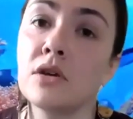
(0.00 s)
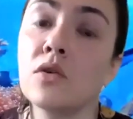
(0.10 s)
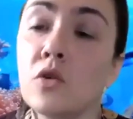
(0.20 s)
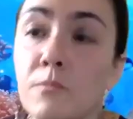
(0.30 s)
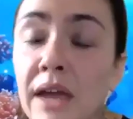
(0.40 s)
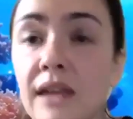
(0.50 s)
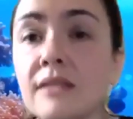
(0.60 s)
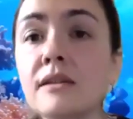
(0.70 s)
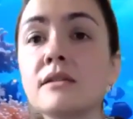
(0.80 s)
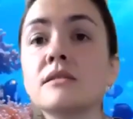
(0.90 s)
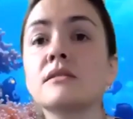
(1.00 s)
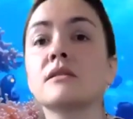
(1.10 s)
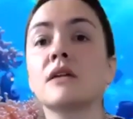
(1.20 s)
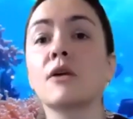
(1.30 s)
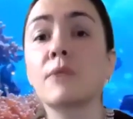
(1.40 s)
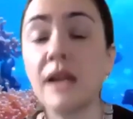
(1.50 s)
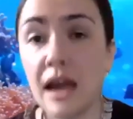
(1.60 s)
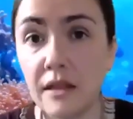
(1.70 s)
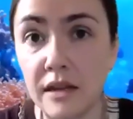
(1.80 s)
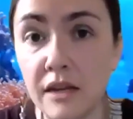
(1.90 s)
who made this a
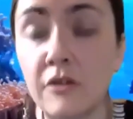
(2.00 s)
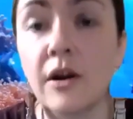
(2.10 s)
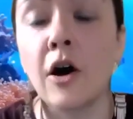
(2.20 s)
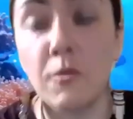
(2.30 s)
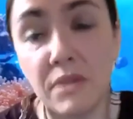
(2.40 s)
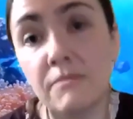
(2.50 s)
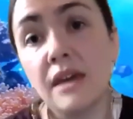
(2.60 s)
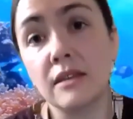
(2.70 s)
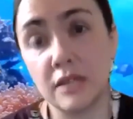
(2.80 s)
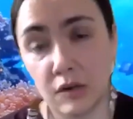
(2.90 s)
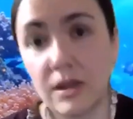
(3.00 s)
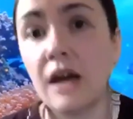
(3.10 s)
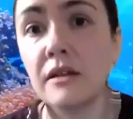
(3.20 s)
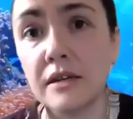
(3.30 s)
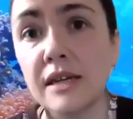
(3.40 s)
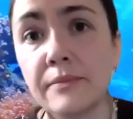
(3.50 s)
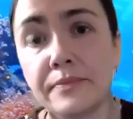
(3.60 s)
reality, who helped me make this a reality